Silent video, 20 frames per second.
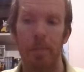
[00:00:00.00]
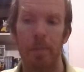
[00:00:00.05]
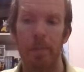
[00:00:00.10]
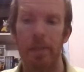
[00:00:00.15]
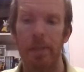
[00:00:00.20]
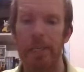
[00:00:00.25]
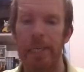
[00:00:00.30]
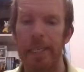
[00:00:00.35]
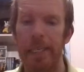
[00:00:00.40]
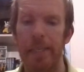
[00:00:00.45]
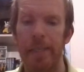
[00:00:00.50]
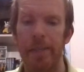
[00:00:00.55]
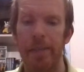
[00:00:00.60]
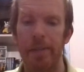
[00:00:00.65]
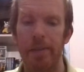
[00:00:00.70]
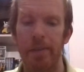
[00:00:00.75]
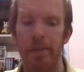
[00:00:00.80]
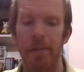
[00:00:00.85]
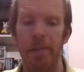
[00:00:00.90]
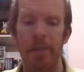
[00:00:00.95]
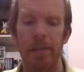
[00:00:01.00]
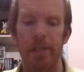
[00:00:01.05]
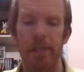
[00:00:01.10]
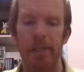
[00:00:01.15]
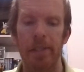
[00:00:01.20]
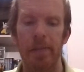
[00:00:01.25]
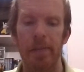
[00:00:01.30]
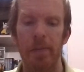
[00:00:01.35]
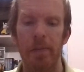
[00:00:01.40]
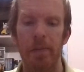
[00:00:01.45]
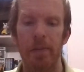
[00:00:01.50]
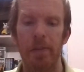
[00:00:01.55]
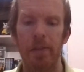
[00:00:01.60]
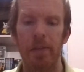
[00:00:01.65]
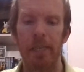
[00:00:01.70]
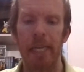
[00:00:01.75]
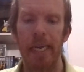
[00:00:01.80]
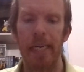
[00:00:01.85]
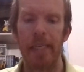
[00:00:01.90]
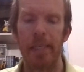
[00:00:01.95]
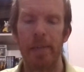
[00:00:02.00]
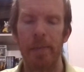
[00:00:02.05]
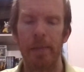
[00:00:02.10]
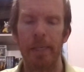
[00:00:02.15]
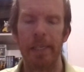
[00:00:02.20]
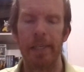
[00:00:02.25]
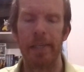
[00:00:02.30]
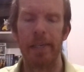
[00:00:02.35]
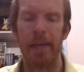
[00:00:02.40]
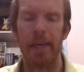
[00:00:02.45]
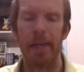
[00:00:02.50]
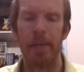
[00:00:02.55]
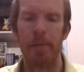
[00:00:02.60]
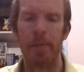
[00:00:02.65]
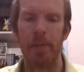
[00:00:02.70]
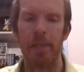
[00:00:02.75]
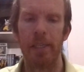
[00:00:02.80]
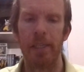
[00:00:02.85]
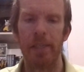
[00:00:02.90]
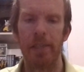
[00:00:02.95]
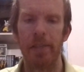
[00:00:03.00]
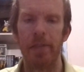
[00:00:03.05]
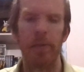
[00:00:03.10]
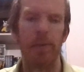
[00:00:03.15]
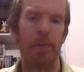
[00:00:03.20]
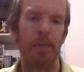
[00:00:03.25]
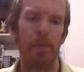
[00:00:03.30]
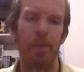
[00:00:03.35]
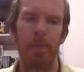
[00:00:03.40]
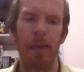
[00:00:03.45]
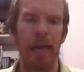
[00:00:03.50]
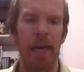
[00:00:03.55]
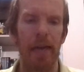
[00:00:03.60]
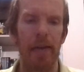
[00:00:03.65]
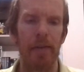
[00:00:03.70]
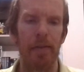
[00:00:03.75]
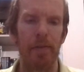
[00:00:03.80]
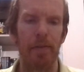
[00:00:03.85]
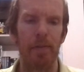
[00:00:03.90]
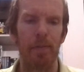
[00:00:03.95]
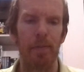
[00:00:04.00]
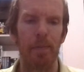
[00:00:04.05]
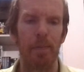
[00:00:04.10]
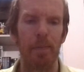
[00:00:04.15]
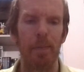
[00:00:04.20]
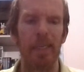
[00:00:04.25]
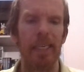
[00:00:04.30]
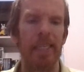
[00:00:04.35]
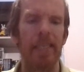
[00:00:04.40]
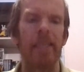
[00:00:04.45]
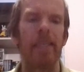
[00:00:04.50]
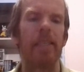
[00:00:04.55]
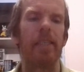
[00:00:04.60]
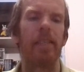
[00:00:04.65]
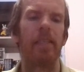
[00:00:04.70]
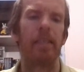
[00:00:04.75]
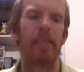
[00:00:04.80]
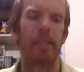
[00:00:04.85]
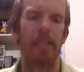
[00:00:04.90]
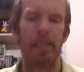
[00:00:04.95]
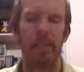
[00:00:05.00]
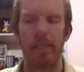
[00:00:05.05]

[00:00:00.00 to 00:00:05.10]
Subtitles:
You can do that as many times as you have mana.